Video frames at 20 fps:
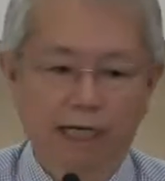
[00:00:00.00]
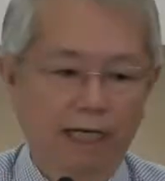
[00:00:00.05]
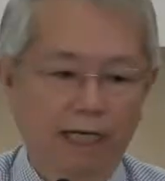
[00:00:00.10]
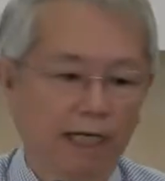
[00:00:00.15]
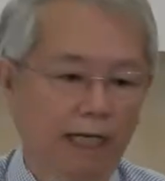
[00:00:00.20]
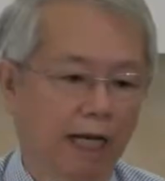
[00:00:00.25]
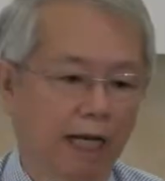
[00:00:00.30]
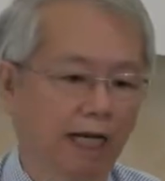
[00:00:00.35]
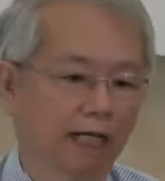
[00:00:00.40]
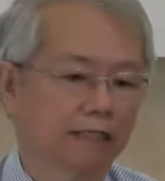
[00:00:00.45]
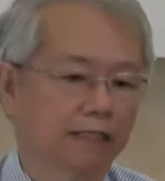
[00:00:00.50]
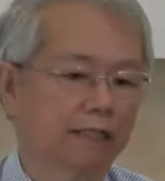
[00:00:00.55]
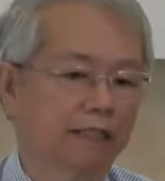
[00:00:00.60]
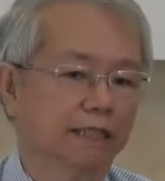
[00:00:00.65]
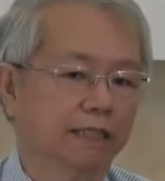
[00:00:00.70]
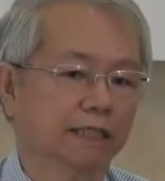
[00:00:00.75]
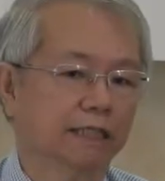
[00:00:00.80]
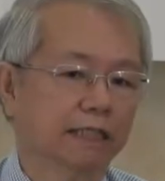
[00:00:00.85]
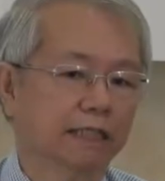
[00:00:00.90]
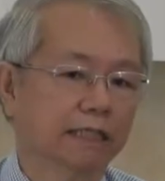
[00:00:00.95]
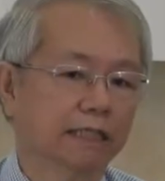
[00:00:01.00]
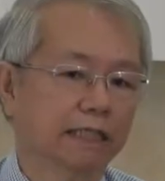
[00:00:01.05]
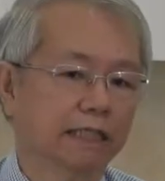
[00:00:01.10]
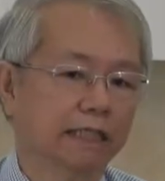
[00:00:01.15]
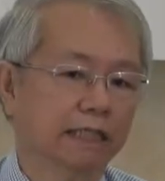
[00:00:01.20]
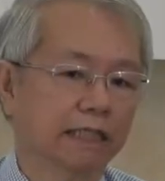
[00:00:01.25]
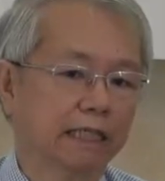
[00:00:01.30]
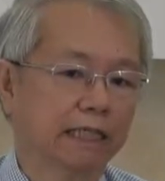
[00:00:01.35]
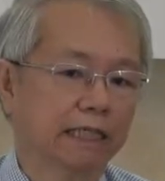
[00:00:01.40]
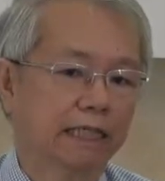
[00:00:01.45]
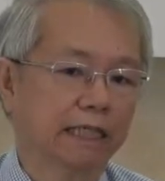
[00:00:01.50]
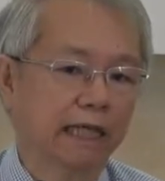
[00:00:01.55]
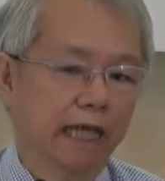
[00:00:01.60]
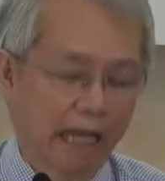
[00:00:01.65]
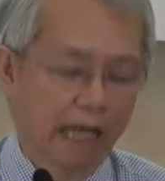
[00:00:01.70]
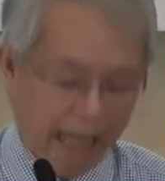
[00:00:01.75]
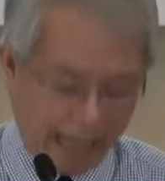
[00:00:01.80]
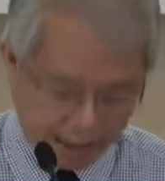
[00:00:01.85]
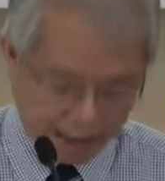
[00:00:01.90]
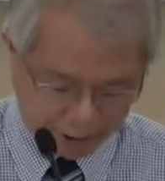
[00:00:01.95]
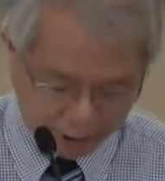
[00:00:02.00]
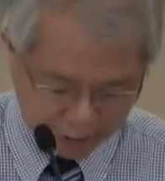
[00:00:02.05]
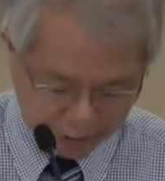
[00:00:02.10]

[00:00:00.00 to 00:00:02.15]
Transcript: a learner, and